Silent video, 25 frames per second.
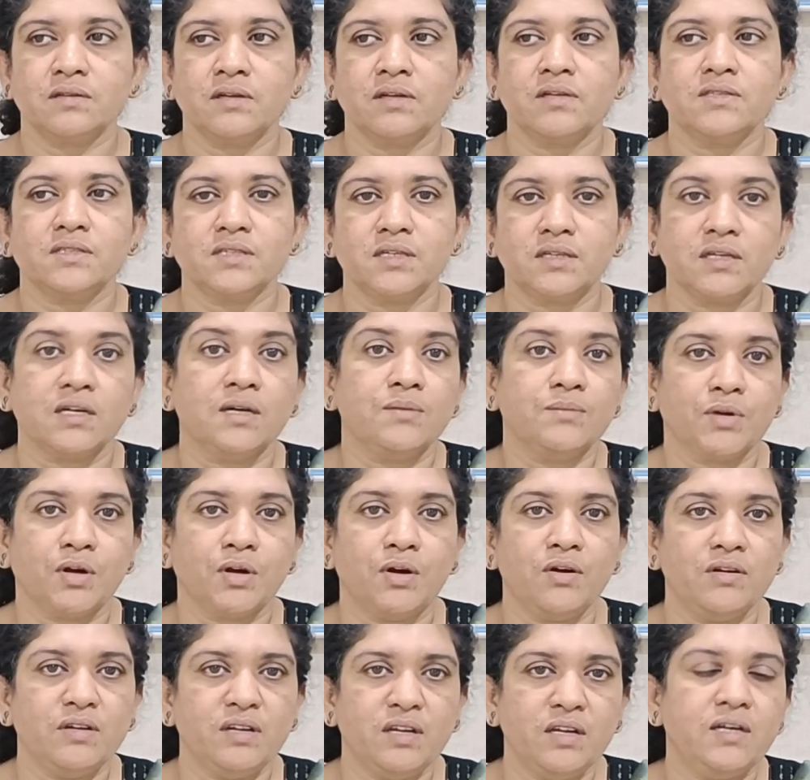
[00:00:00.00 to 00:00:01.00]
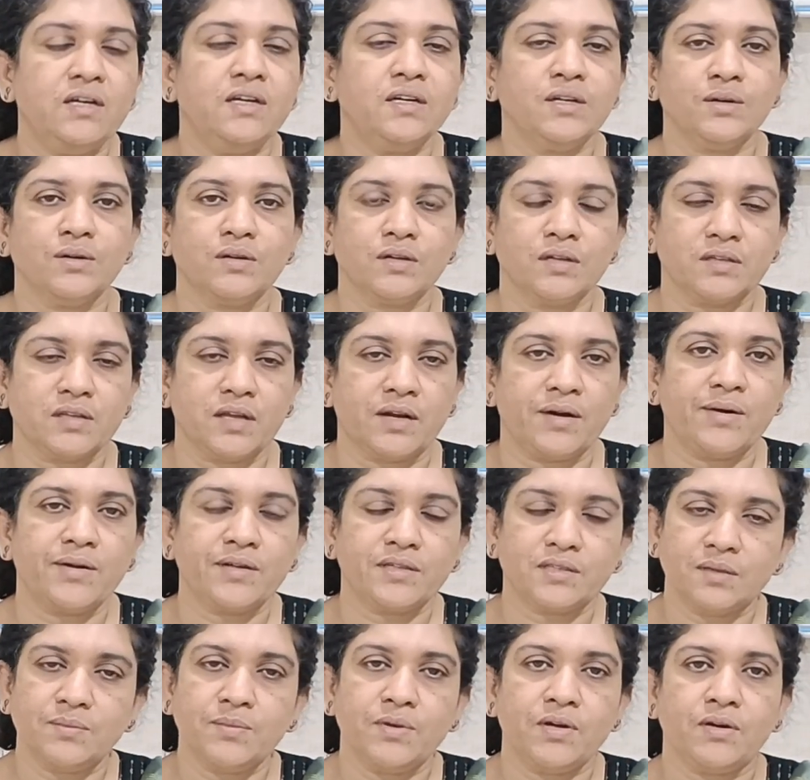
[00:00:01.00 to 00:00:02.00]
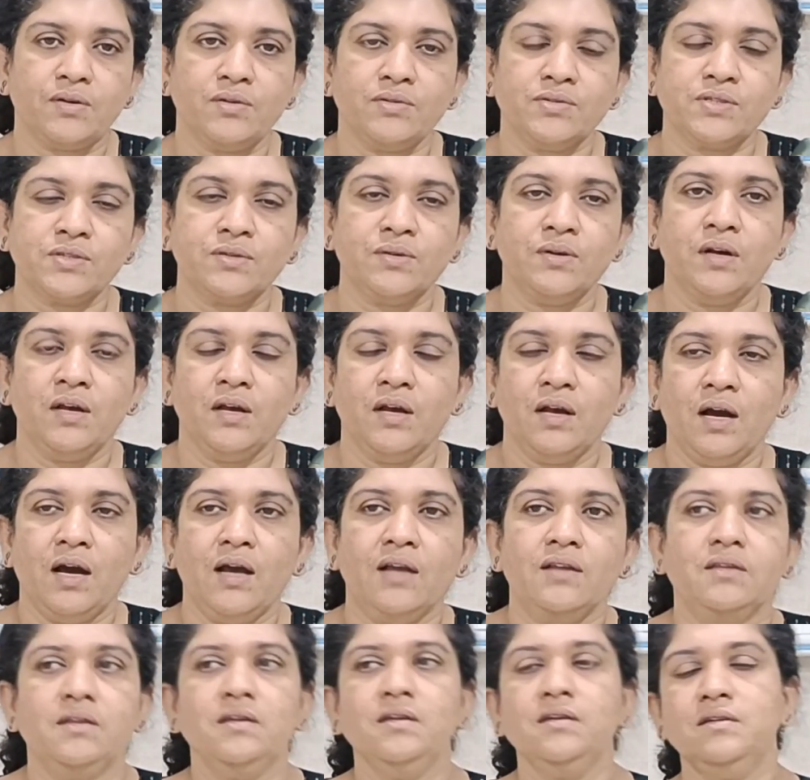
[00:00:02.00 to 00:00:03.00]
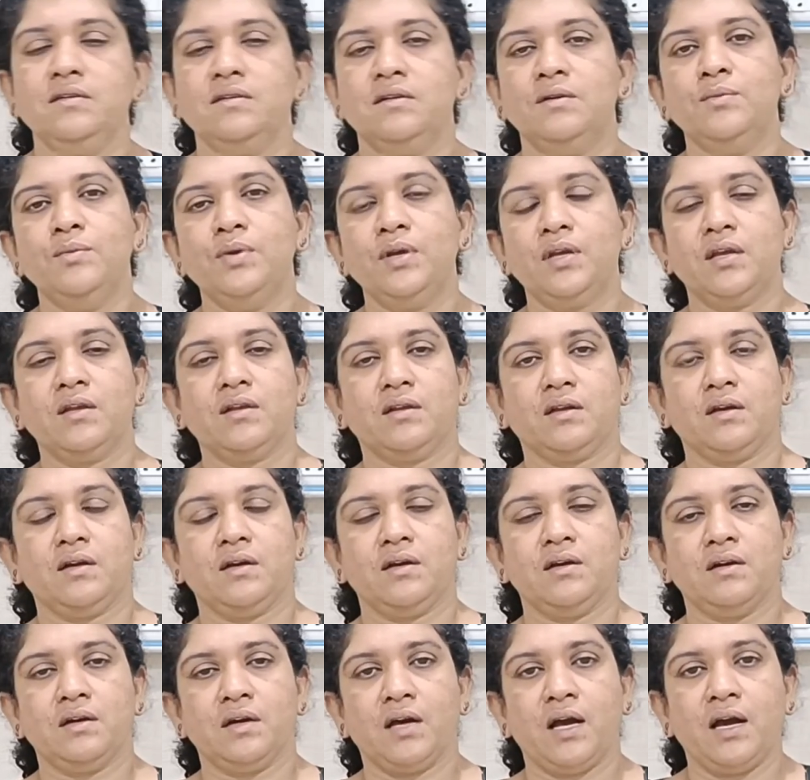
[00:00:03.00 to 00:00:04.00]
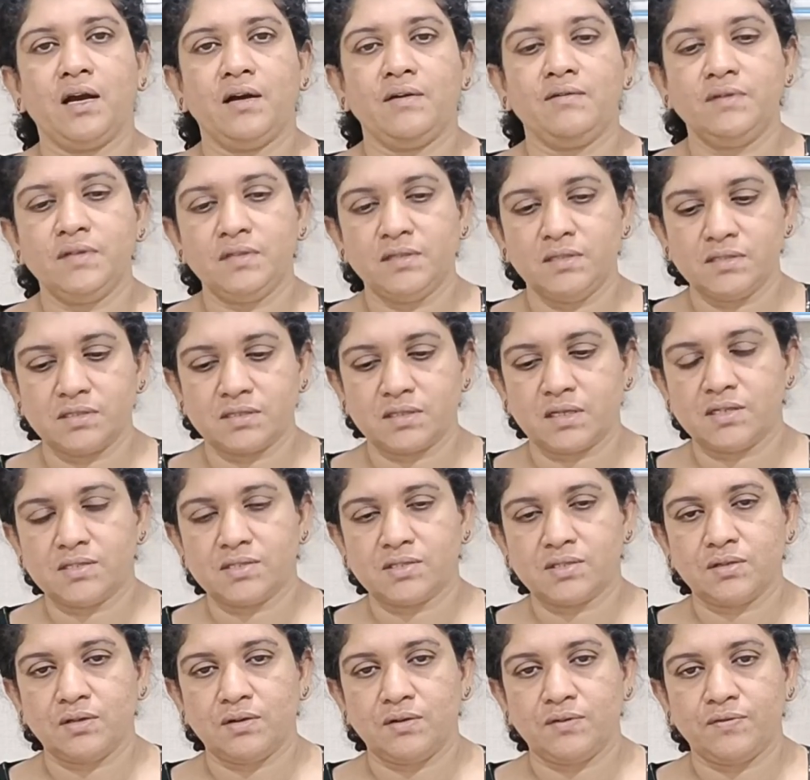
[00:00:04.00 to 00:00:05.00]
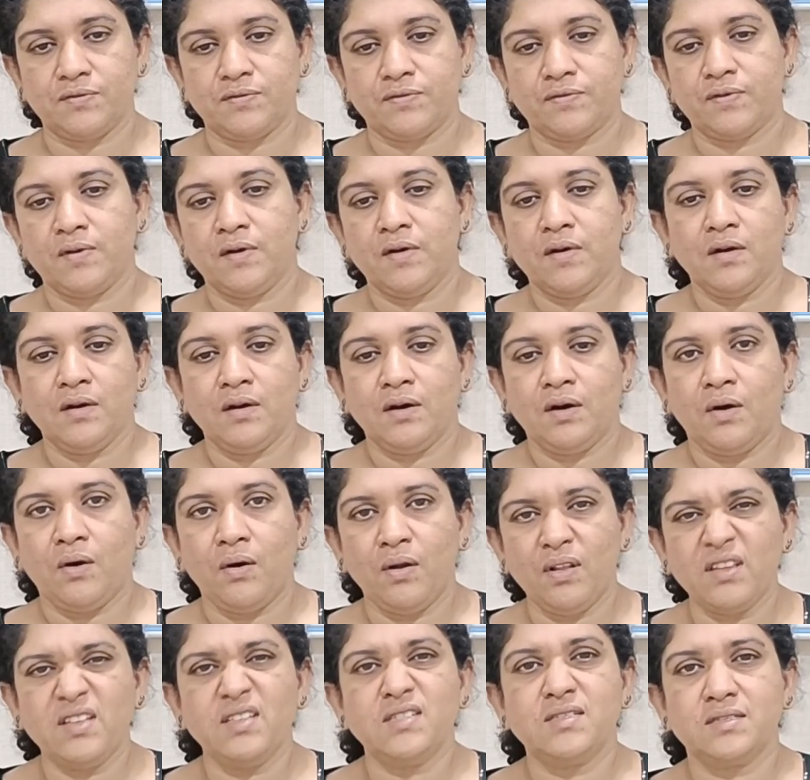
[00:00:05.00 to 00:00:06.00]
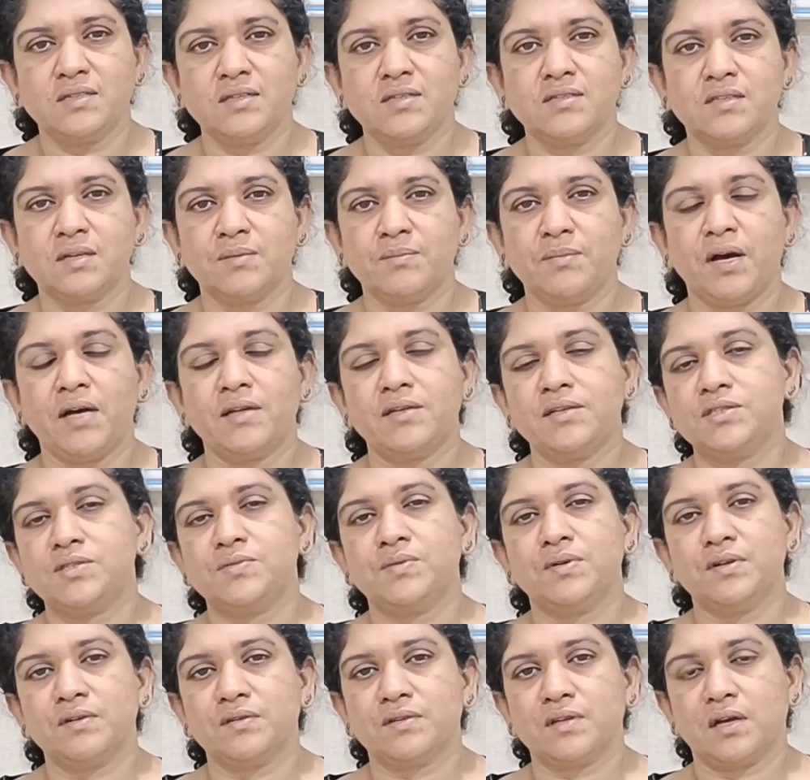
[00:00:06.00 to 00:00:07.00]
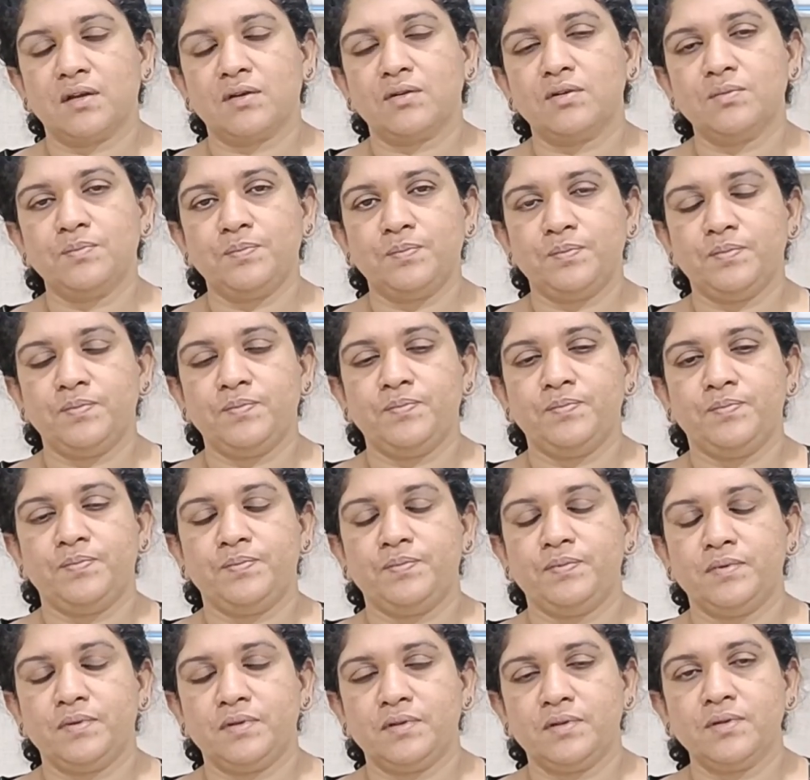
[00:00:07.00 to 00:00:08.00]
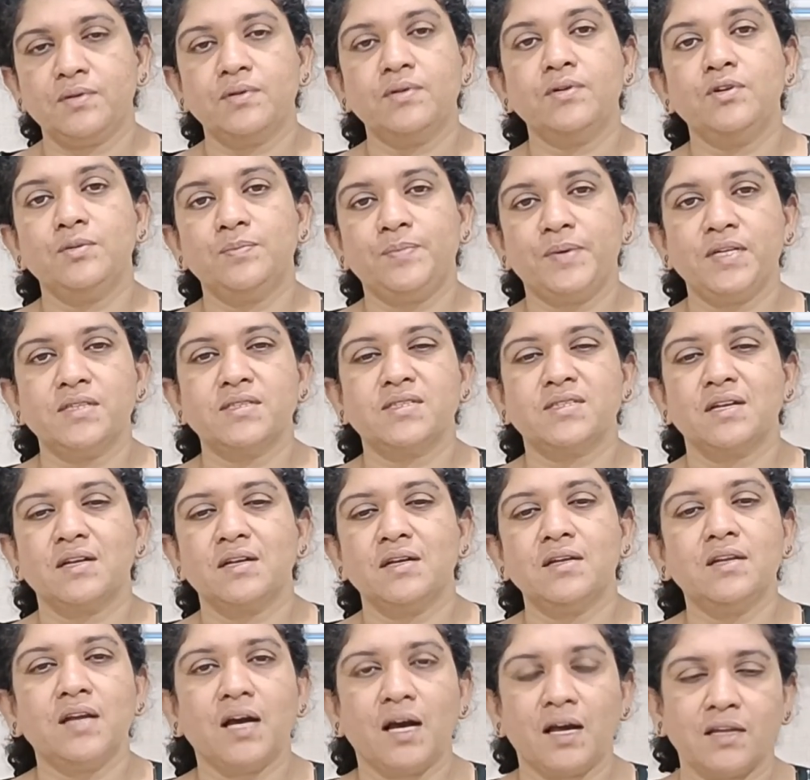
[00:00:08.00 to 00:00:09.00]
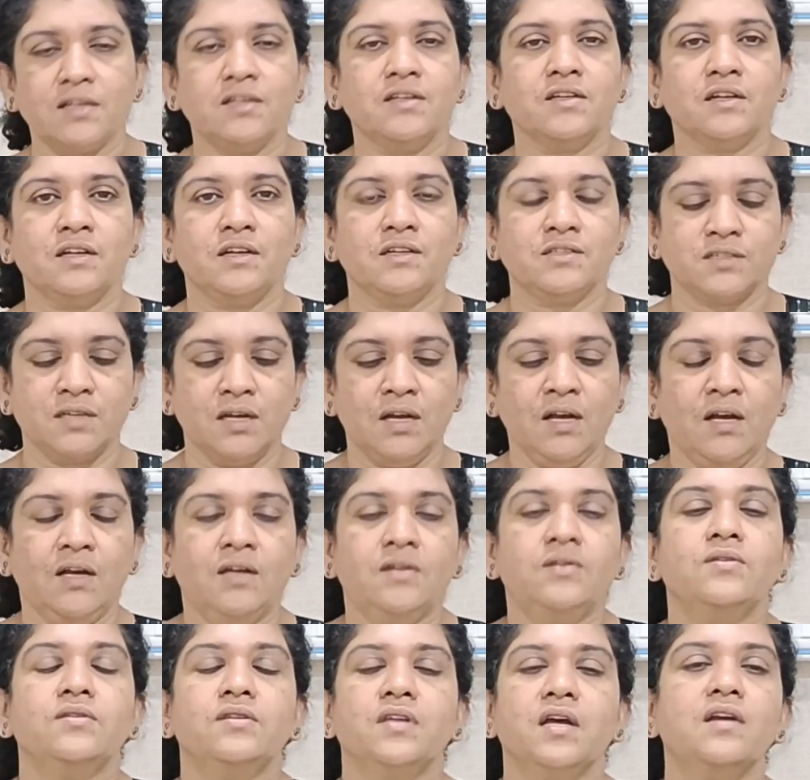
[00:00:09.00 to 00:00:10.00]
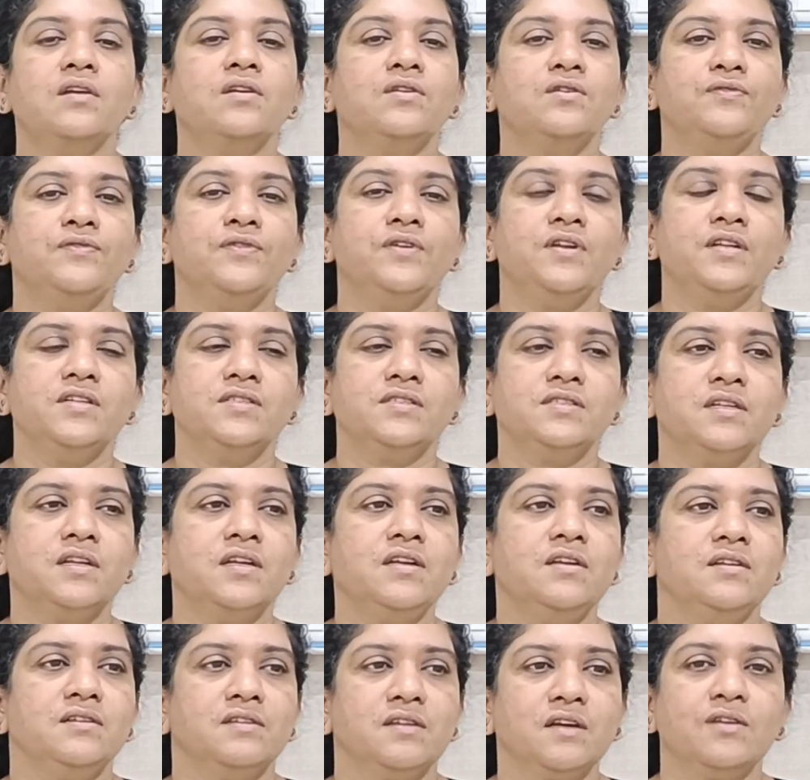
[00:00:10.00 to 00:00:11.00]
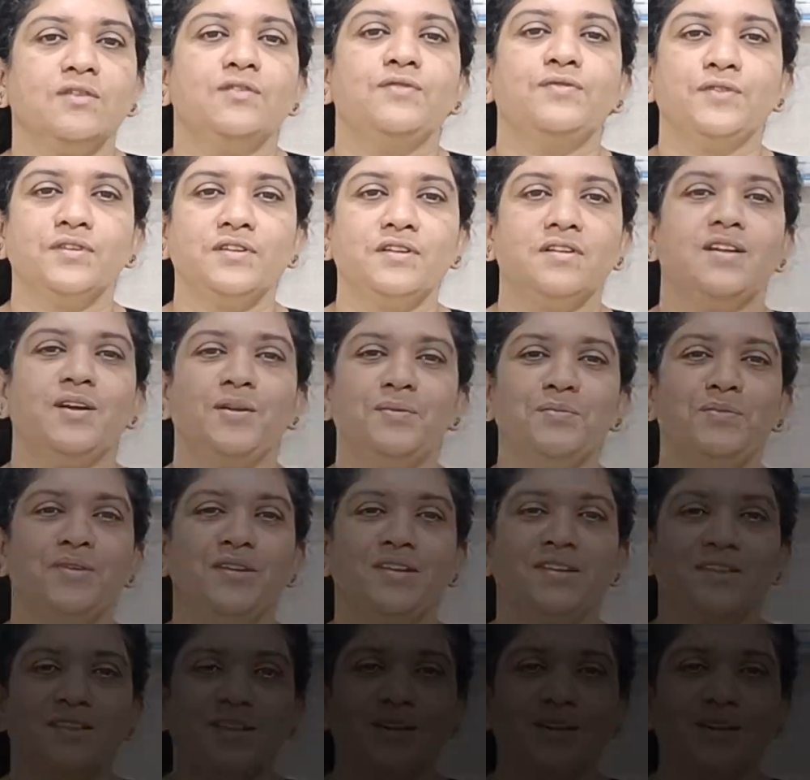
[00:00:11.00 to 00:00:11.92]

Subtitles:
There is a term called near total thyroidectomy also. I think we can have a discussion of all these things, the management of thyroid nodule per se, in another class. Now, thank you for listening. Thank you for the time being.